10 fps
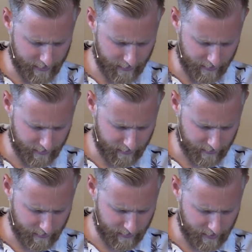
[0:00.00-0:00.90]
that
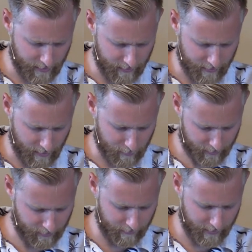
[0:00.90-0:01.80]
see these
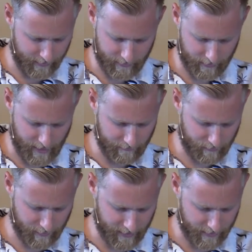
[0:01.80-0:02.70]
opportunities to love and
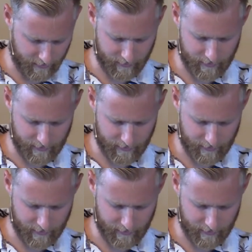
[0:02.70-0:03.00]
embrace others.